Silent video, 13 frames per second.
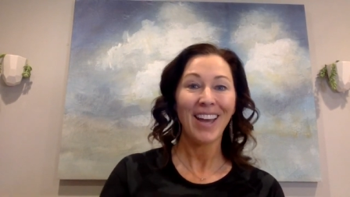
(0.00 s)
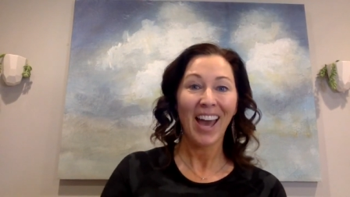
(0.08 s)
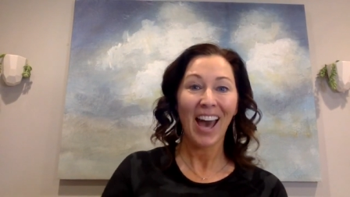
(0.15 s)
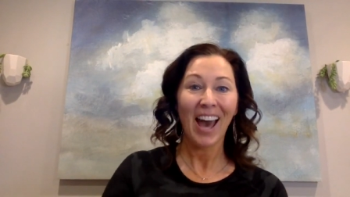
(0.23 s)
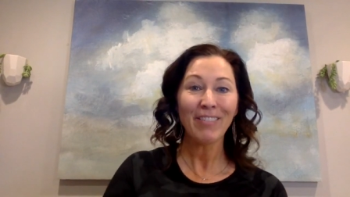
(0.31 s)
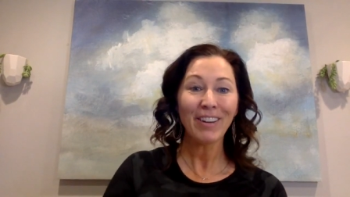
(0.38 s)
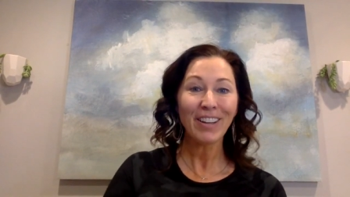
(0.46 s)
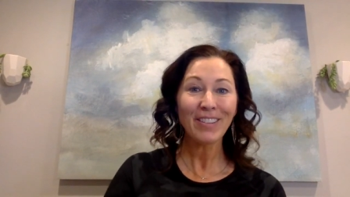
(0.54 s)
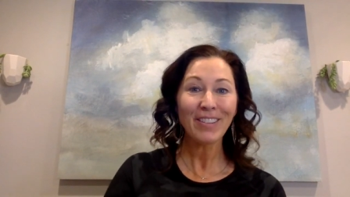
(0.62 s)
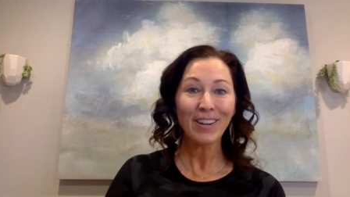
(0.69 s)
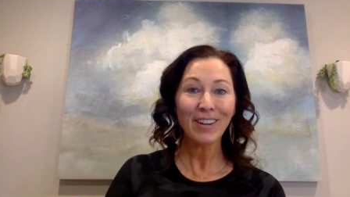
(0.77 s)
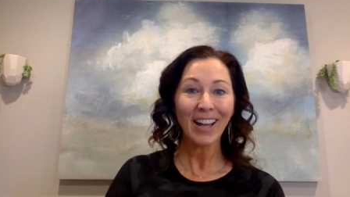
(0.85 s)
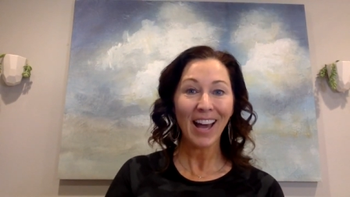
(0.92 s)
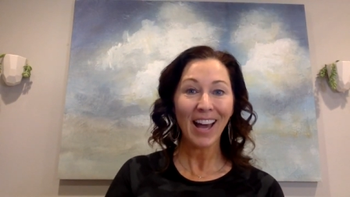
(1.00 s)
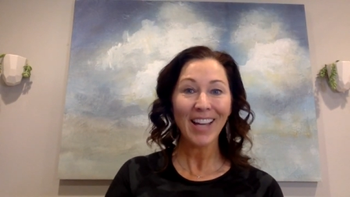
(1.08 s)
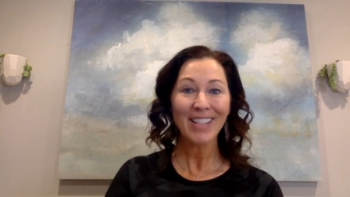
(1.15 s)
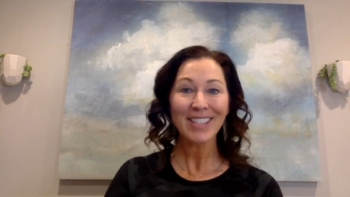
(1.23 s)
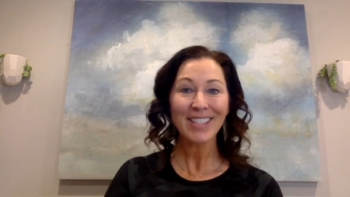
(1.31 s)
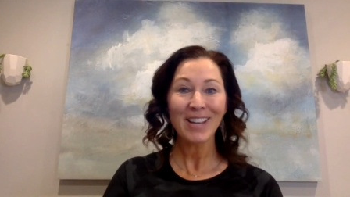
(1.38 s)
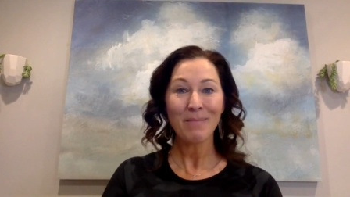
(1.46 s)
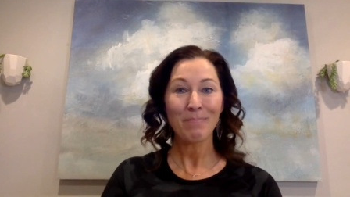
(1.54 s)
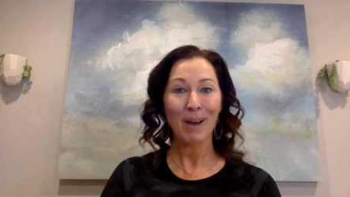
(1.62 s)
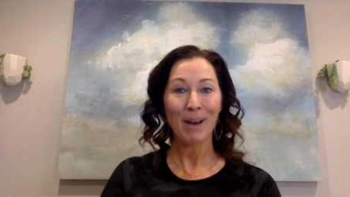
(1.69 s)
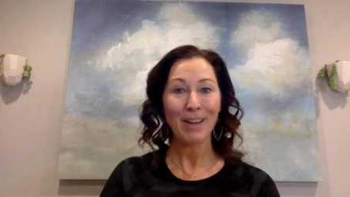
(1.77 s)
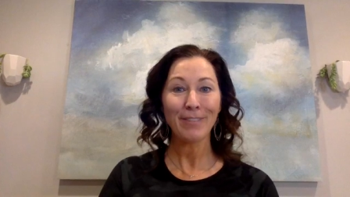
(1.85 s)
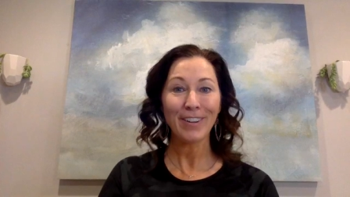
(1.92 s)
Have a good one, guys.
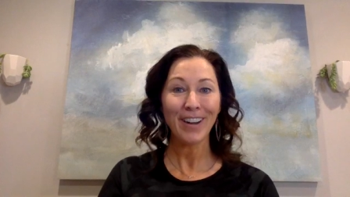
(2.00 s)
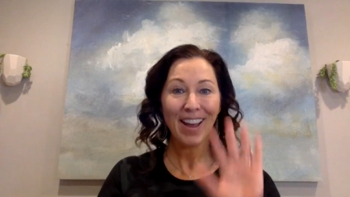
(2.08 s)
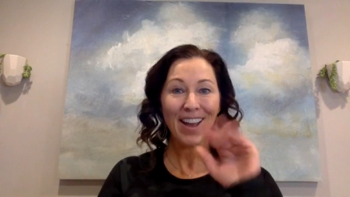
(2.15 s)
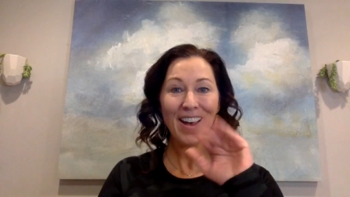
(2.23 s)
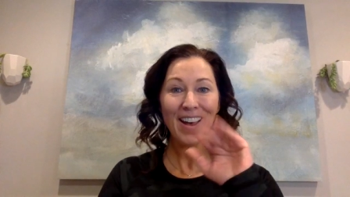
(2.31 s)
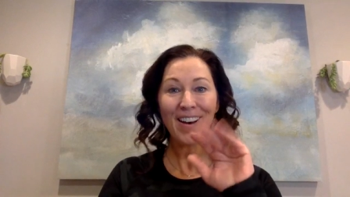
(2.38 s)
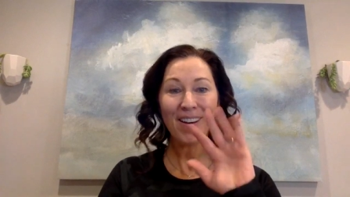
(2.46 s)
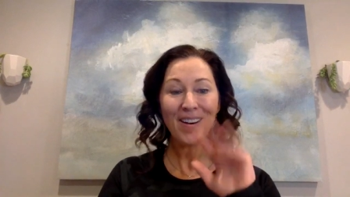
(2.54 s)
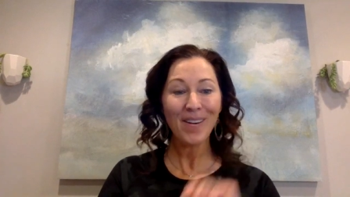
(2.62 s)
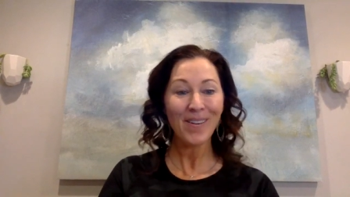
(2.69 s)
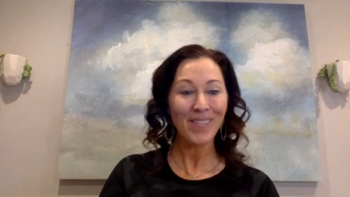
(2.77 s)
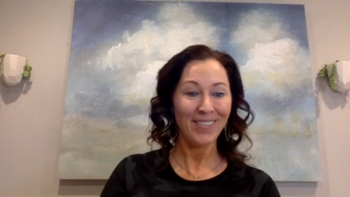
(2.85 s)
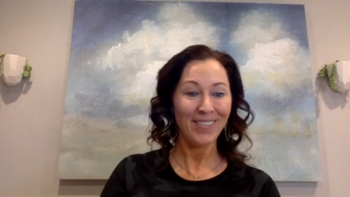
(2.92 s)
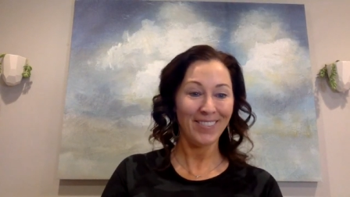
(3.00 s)
Bye for now.